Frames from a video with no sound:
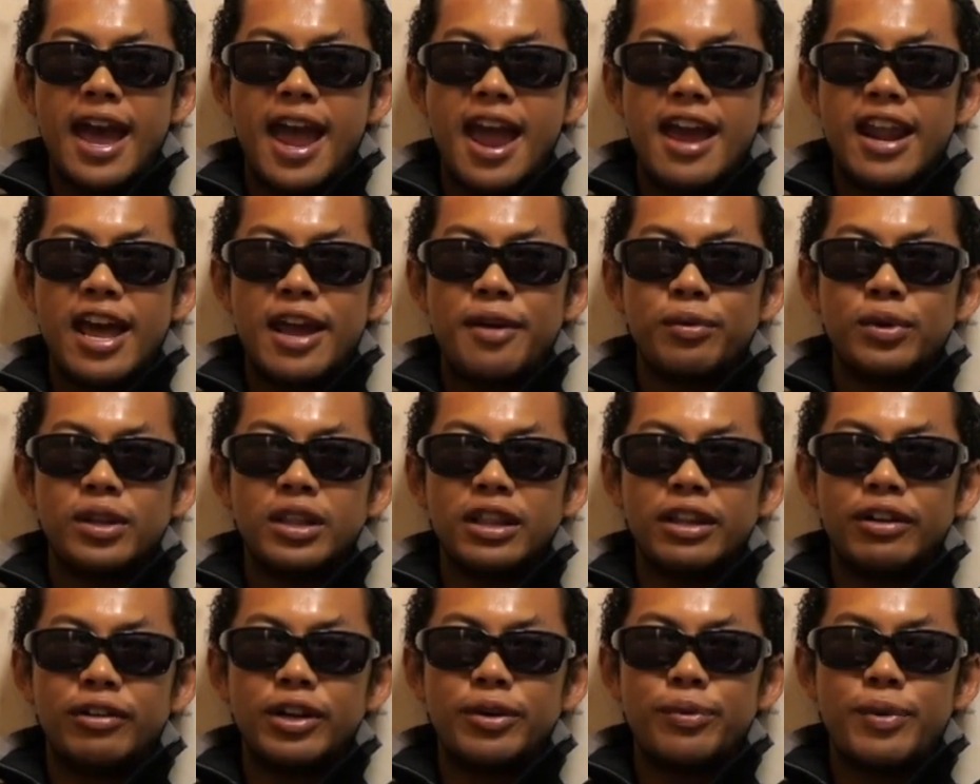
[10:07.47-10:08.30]
and I would
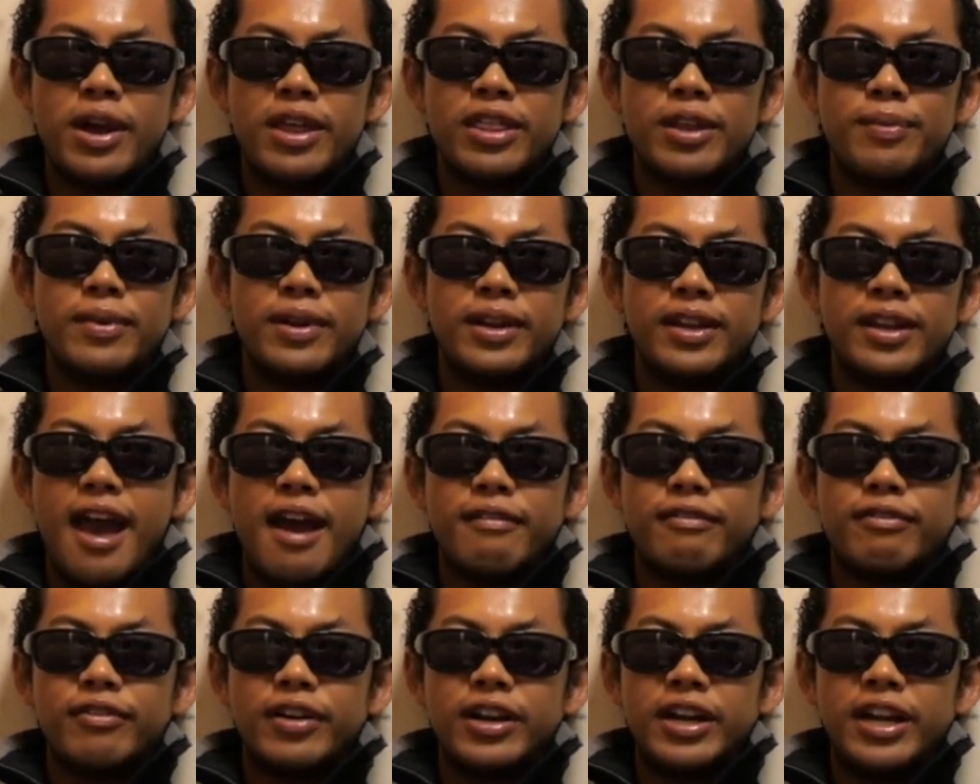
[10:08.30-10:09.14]
literally wear them in
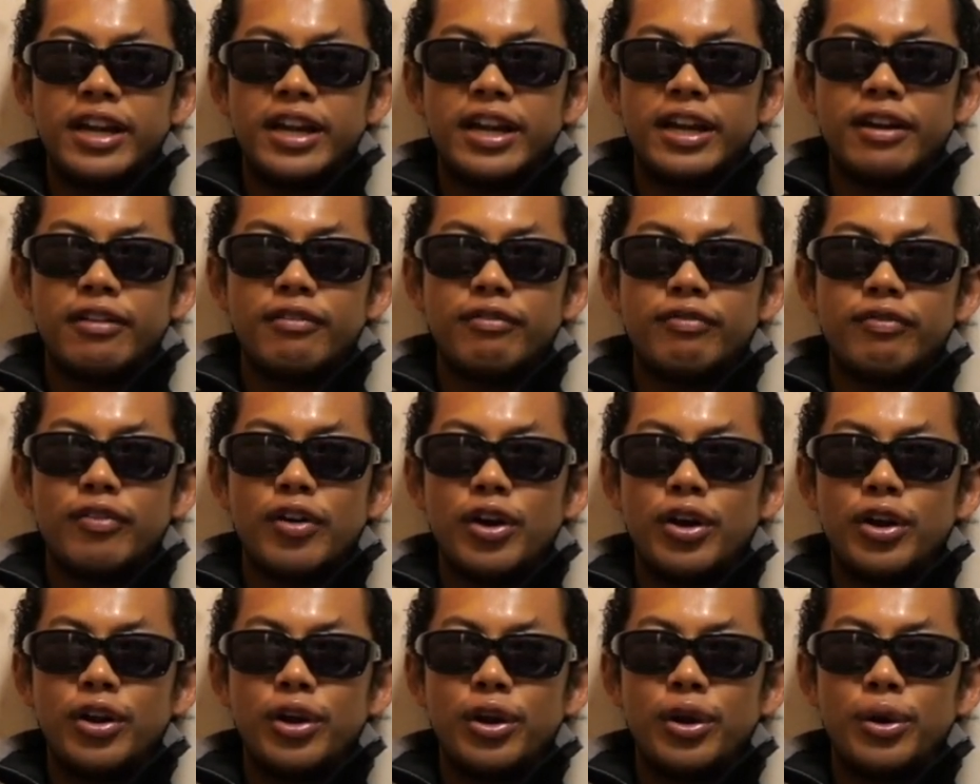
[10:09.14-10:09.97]
every
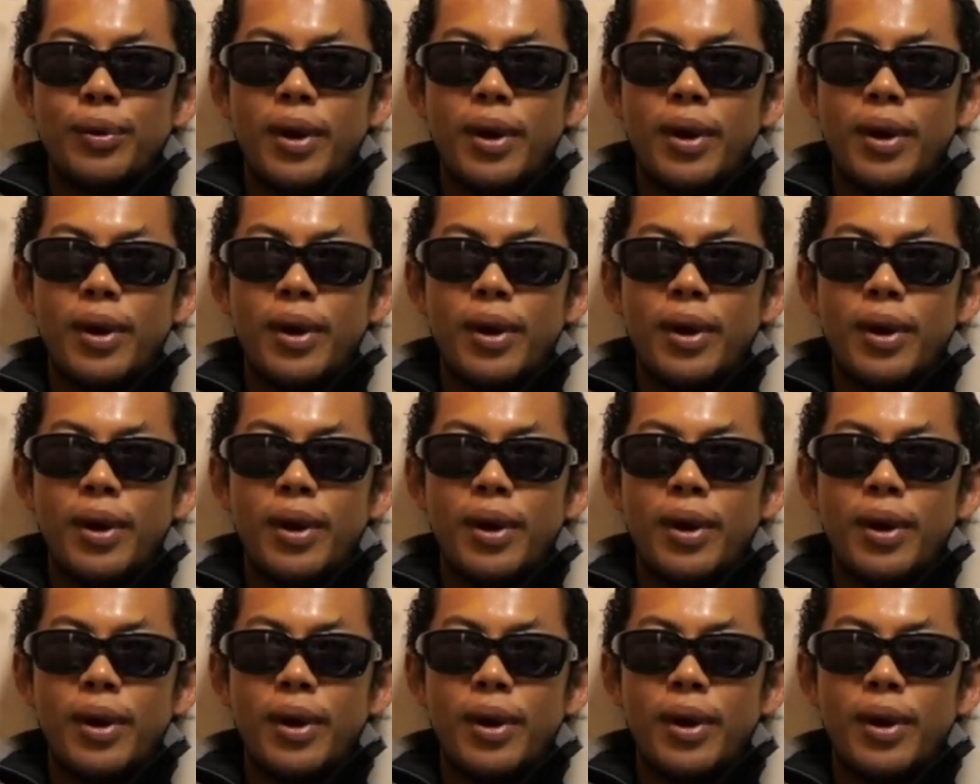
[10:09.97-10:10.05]
photo,